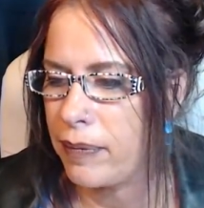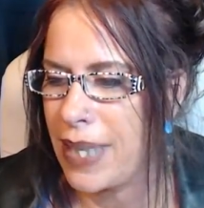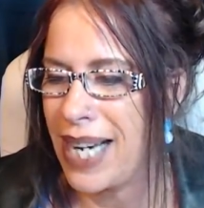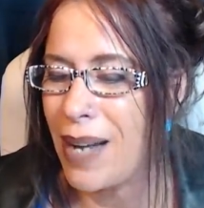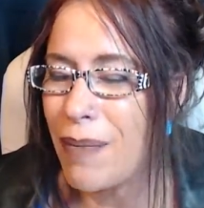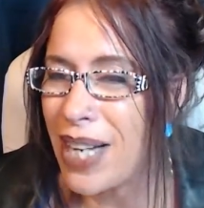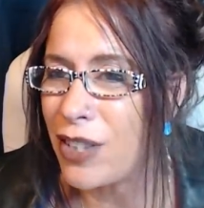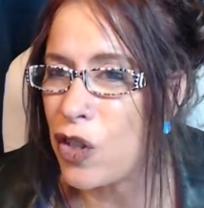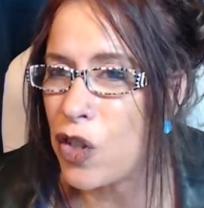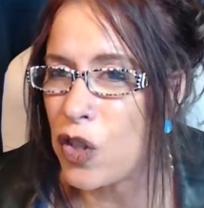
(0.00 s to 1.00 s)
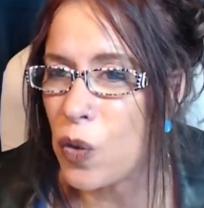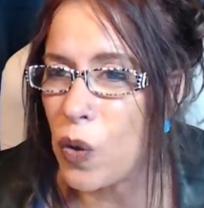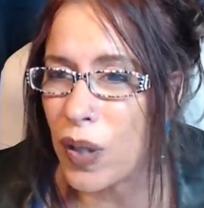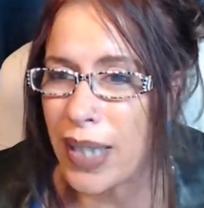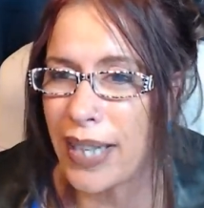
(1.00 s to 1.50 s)
And I'm not
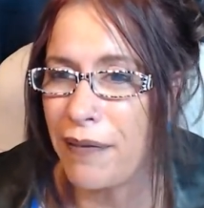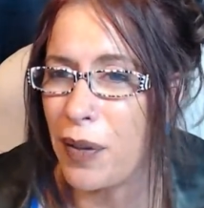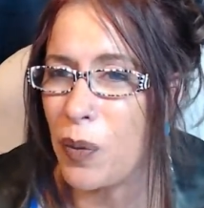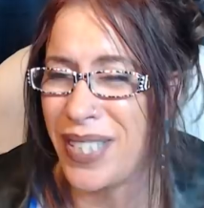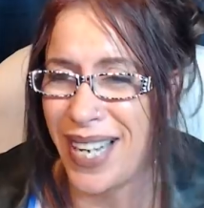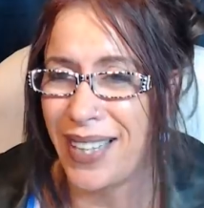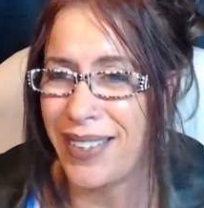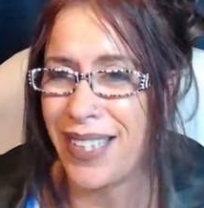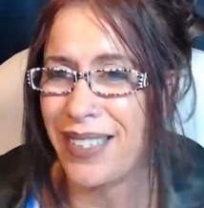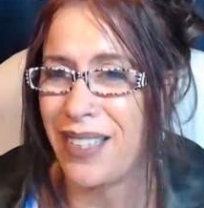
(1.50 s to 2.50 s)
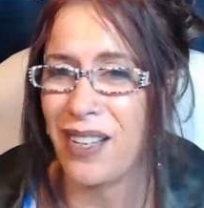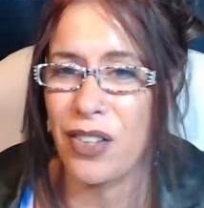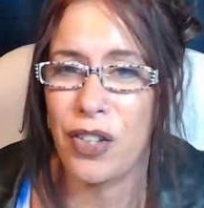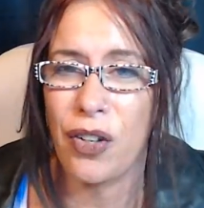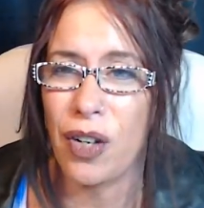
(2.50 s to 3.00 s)
sure if it was accessed on
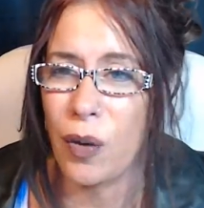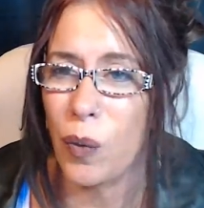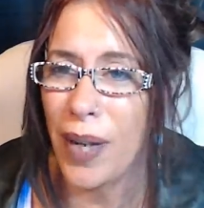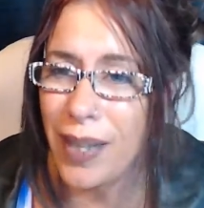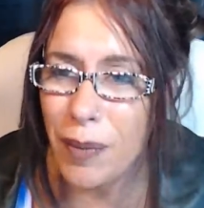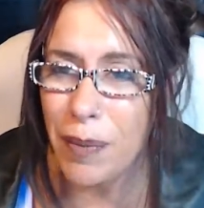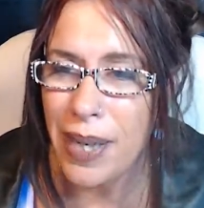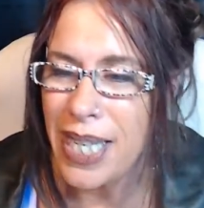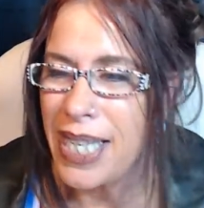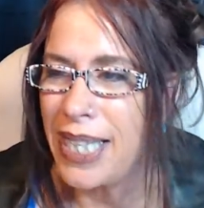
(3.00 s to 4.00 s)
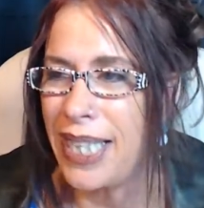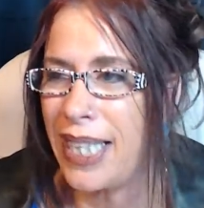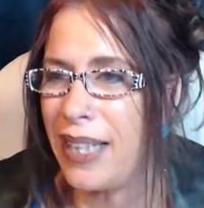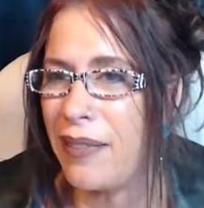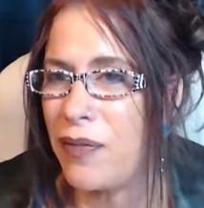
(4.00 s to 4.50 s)
the dark web,
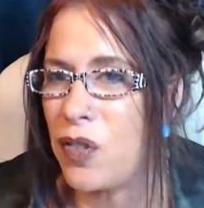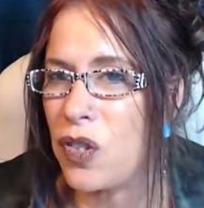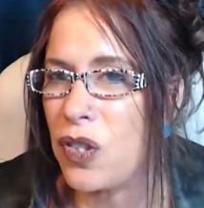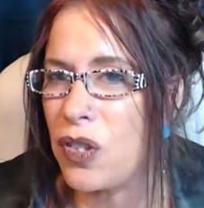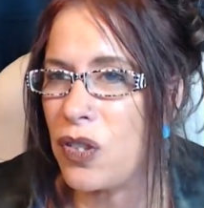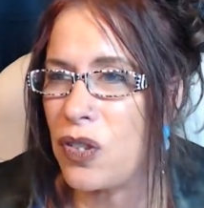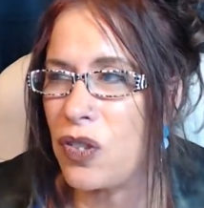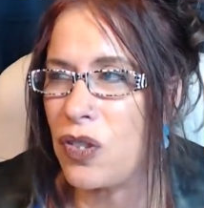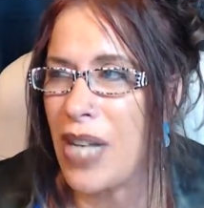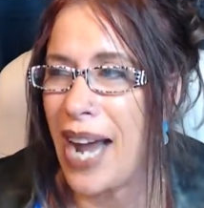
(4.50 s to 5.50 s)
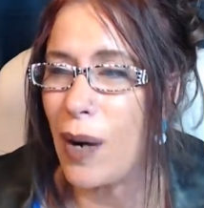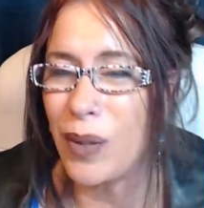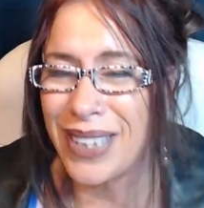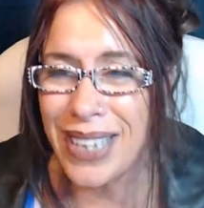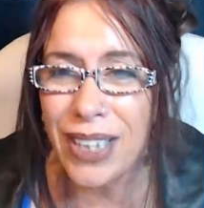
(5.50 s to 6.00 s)
if how
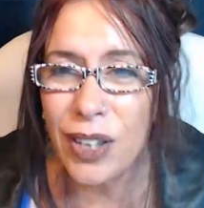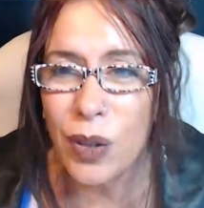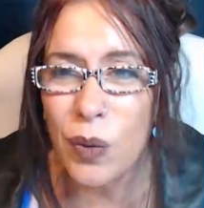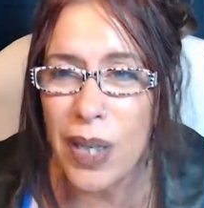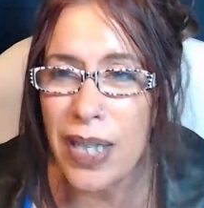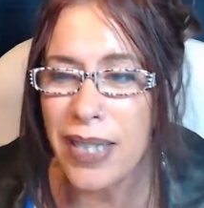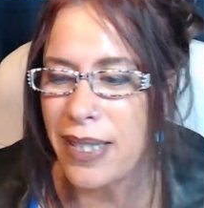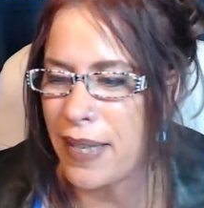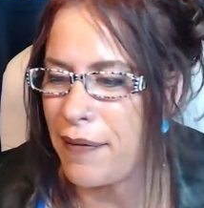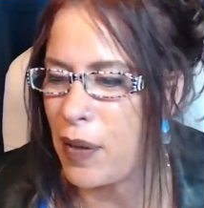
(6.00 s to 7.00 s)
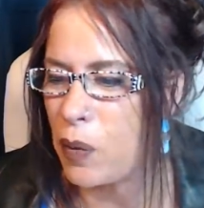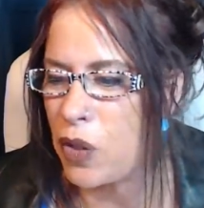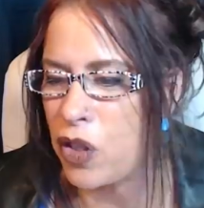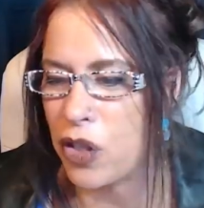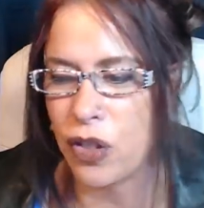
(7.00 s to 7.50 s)
illegal it was, if it
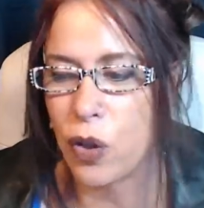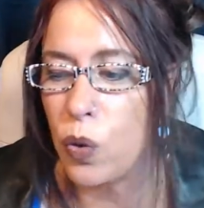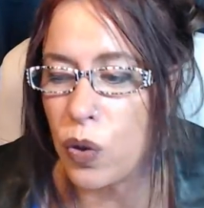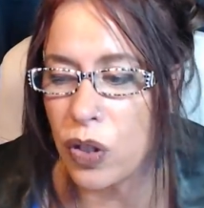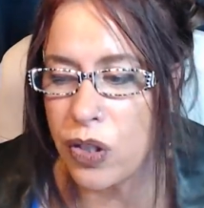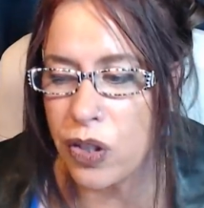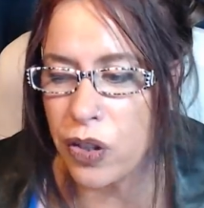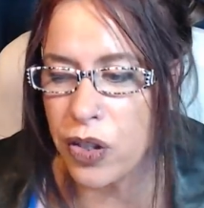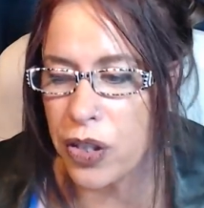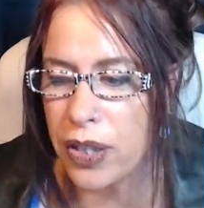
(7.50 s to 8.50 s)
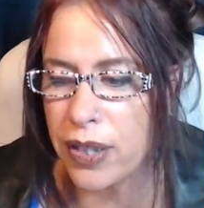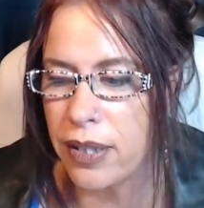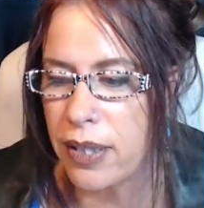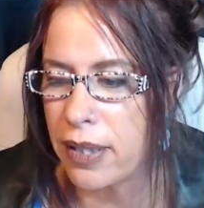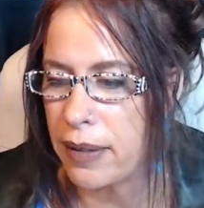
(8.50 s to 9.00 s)
was just Google
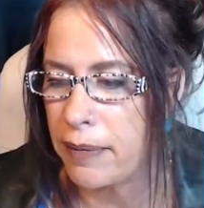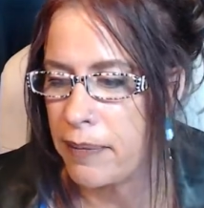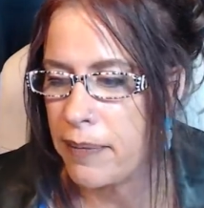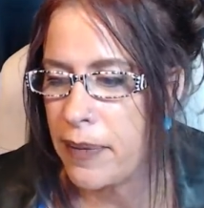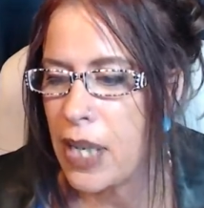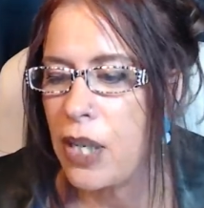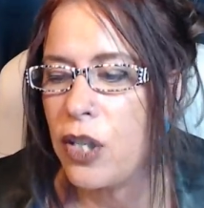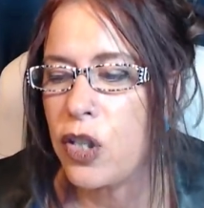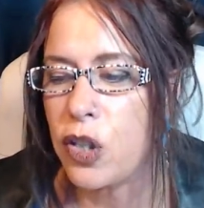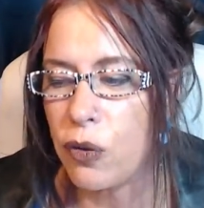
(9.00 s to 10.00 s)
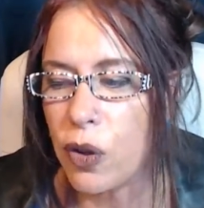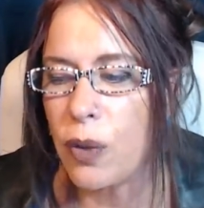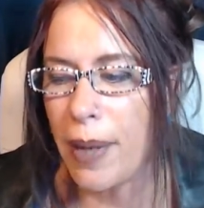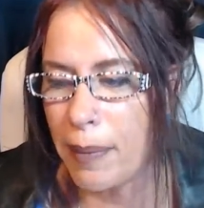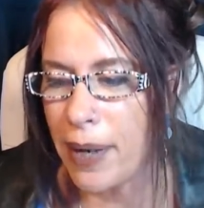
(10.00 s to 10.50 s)
searches.
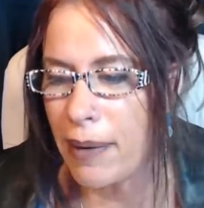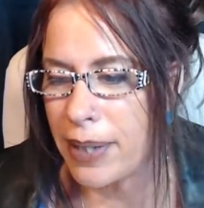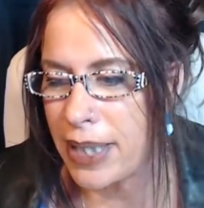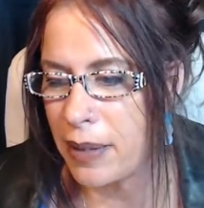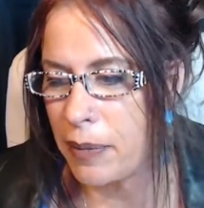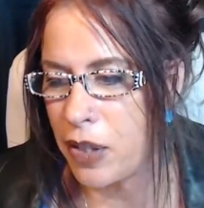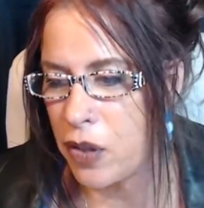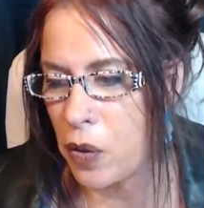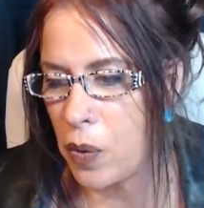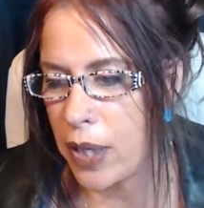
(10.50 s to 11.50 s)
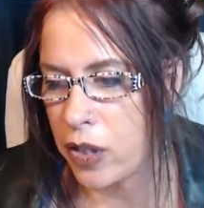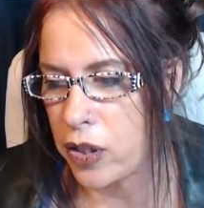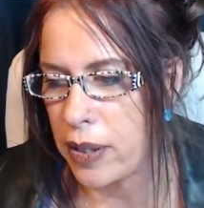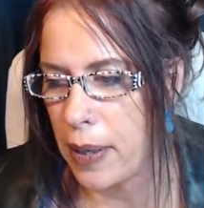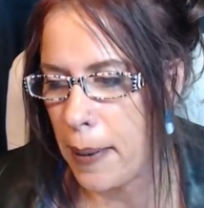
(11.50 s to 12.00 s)
Jerome, I probably did miss your
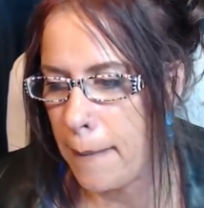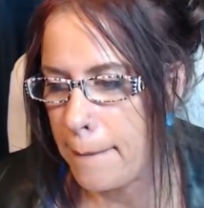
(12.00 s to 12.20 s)
question.